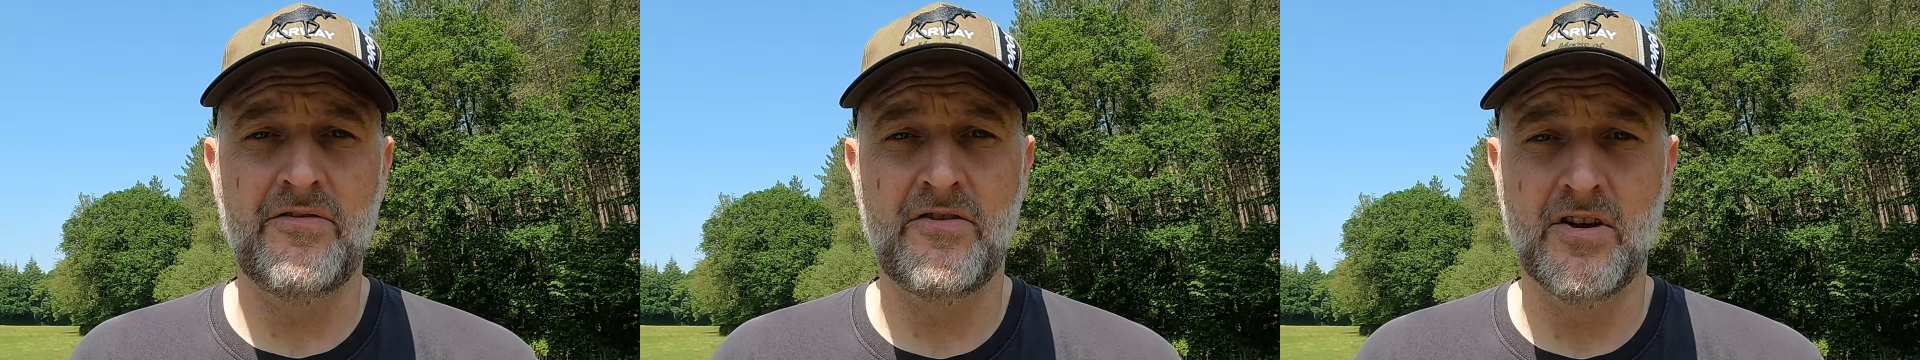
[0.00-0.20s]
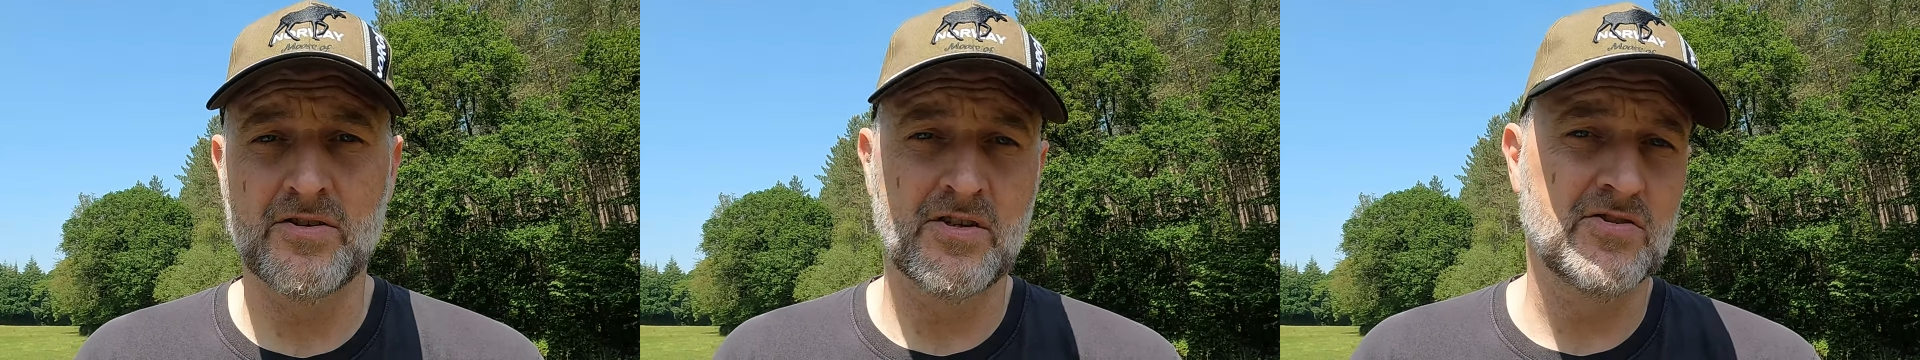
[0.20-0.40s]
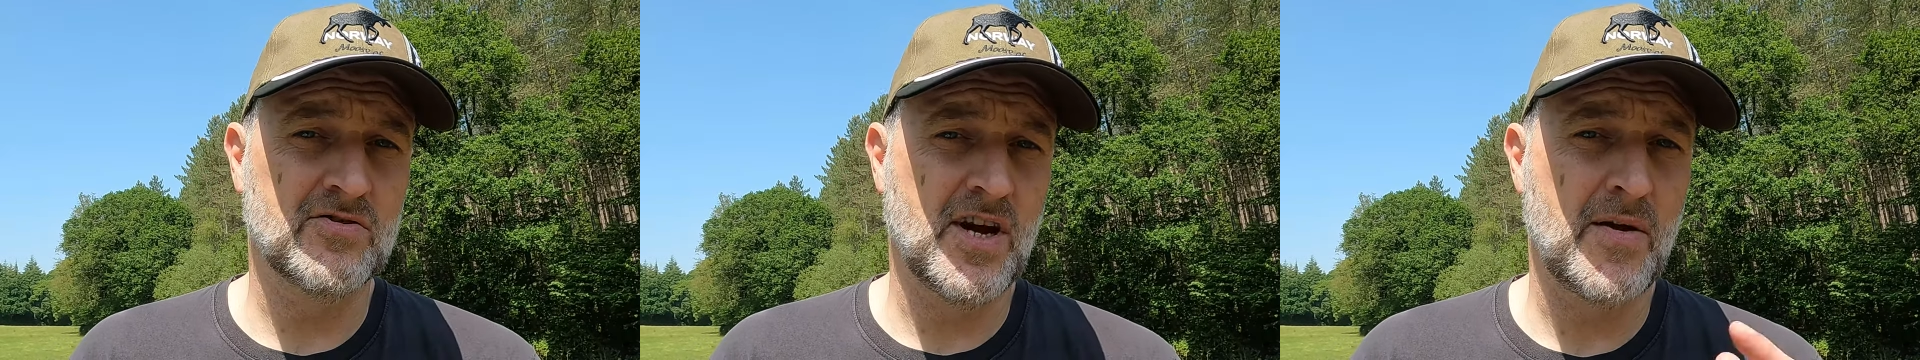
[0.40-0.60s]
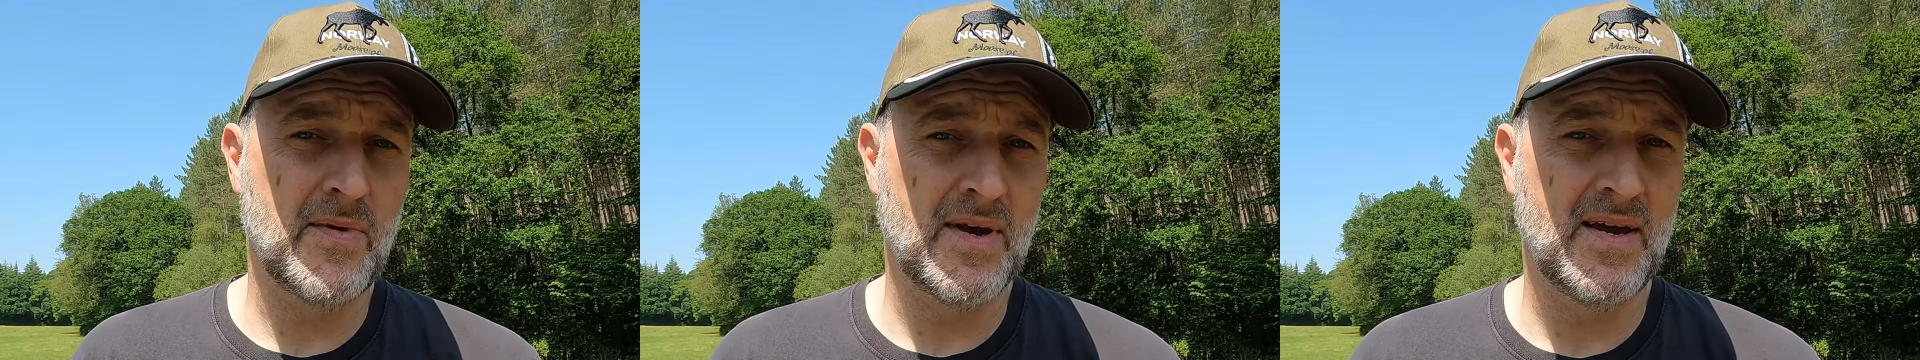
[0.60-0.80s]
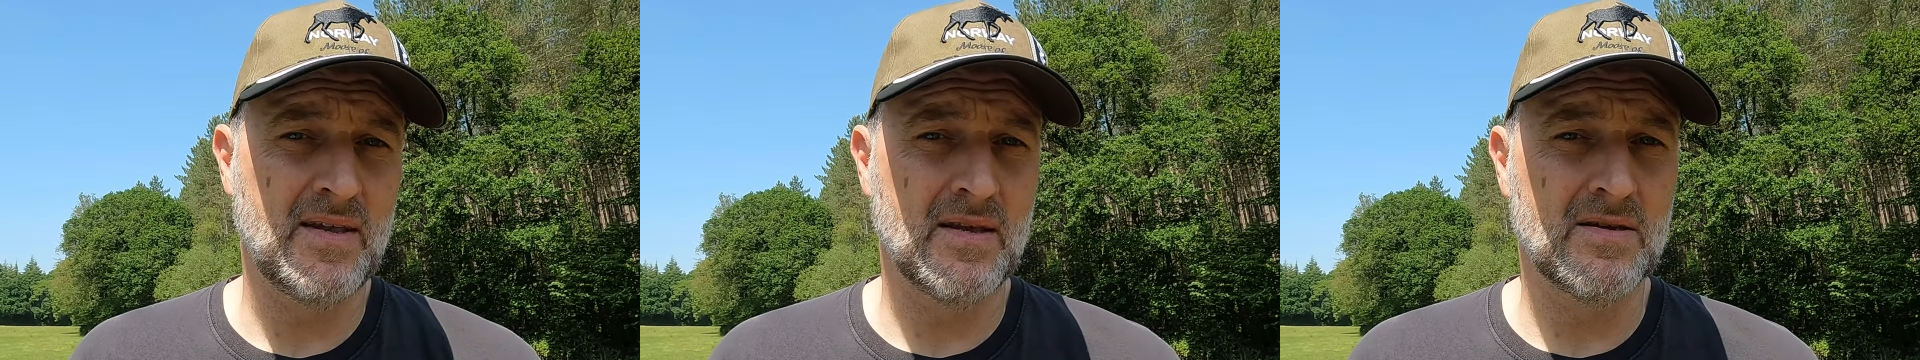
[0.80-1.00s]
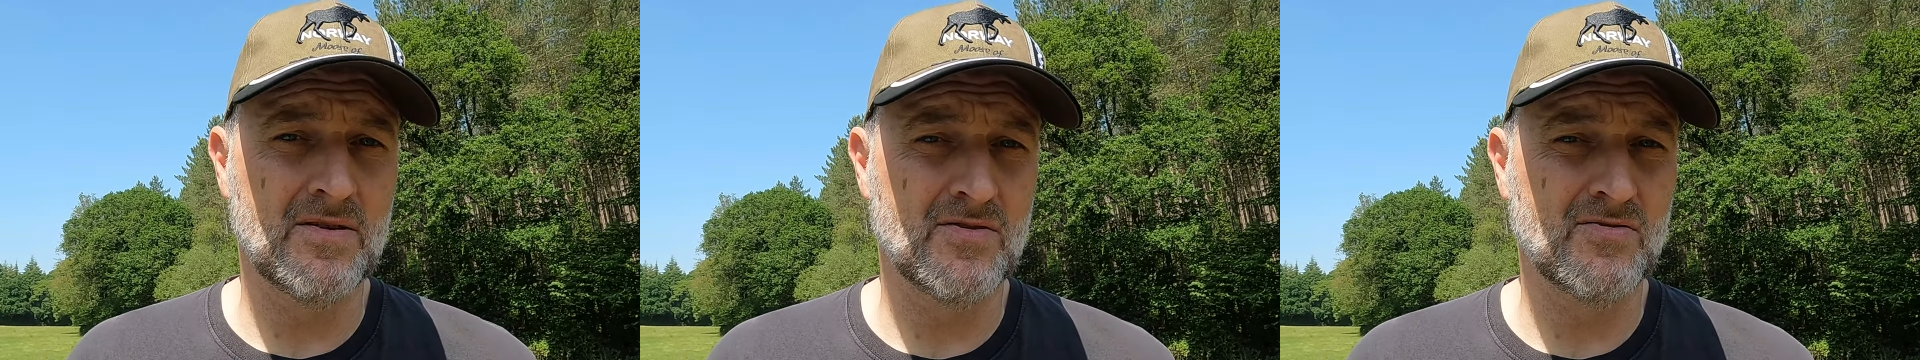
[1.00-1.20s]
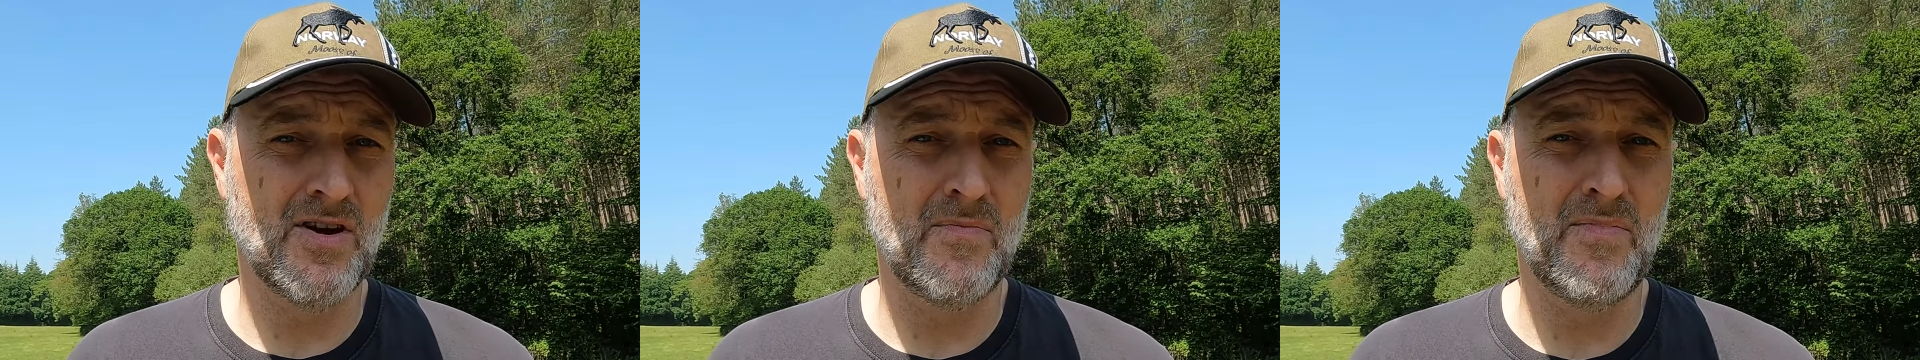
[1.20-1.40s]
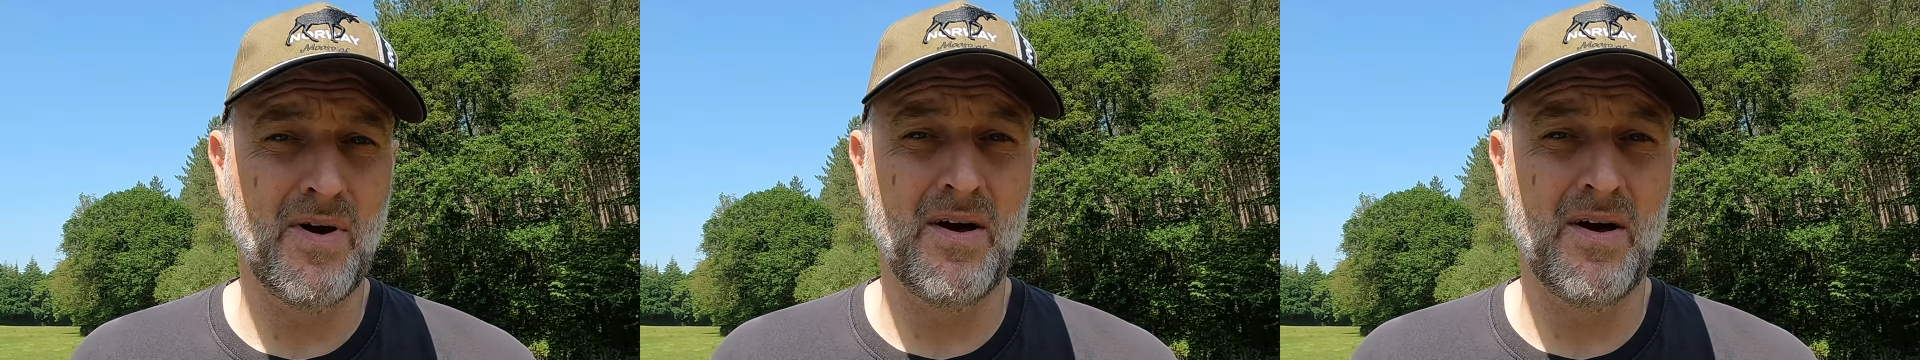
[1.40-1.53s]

If you're not a subscriber, hit the subscribe